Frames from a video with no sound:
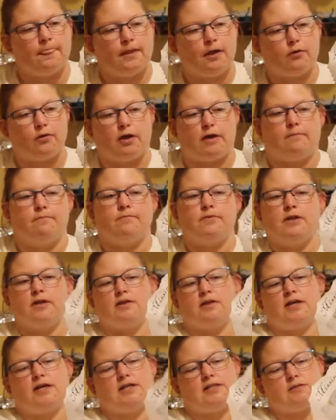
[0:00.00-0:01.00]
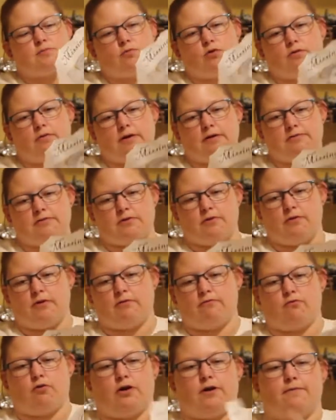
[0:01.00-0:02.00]
Okay, that's more what I was going
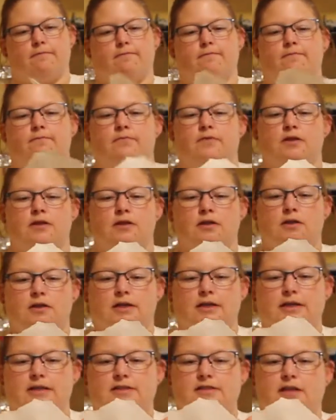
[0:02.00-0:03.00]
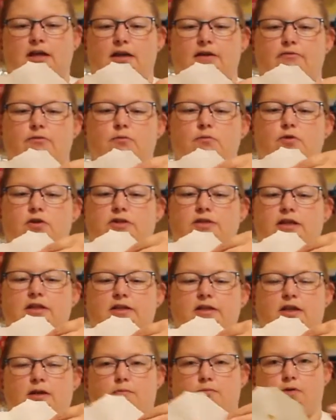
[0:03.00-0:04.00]
for. It is kind of a more
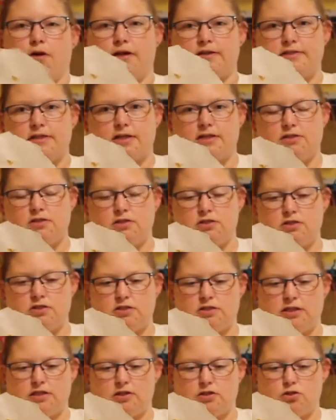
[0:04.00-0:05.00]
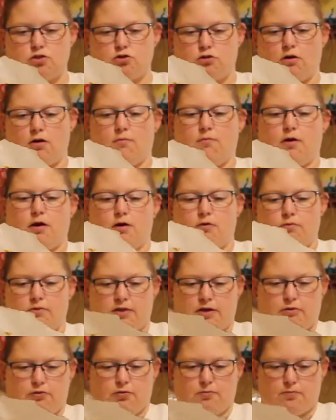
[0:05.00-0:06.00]
delicate process to just get the char mark
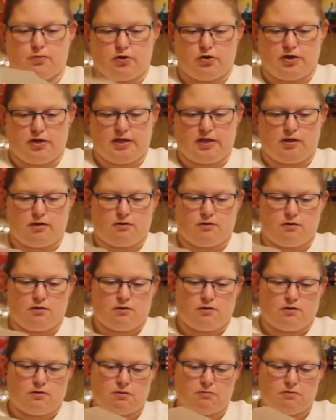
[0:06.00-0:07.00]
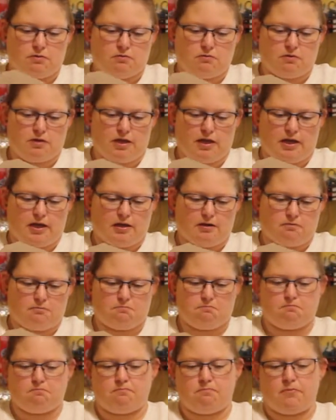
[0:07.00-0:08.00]
without the burning. I'm so sad.
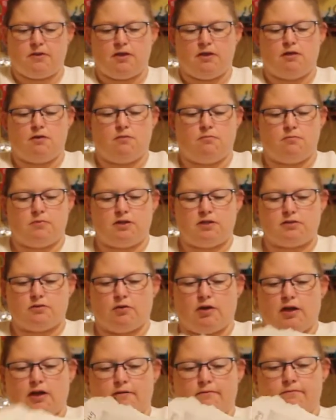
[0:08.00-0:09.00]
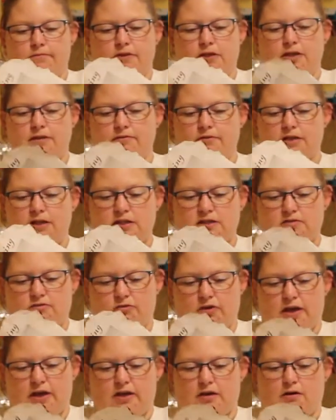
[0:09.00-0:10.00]
But it's okay. Even that's
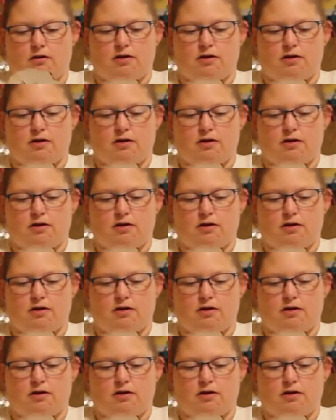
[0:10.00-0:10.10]
fine.